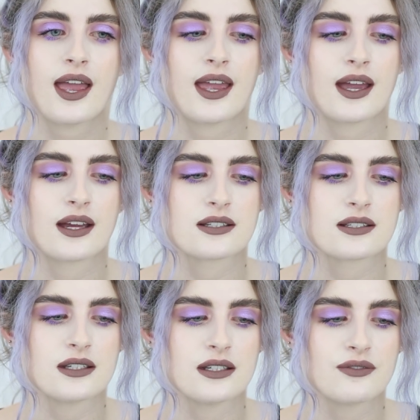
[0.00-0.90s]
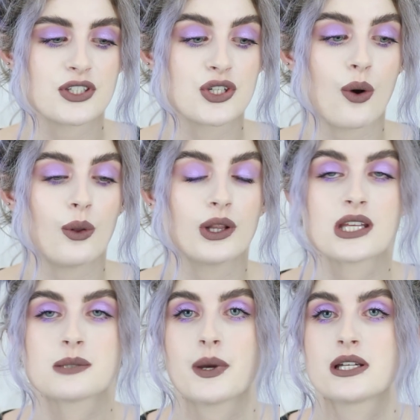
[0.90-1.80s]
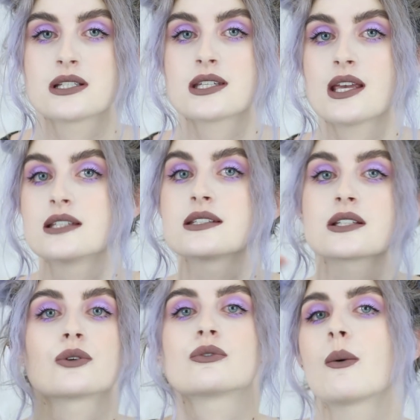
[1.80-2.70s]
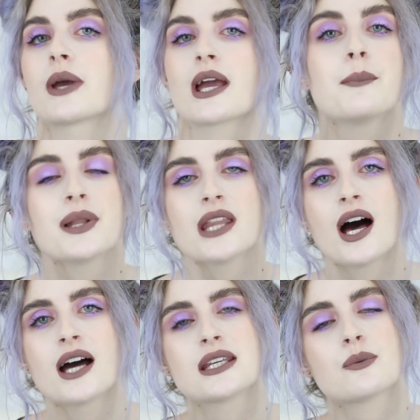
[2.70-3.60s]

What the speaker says: And even though Lisbon is growing up a lot,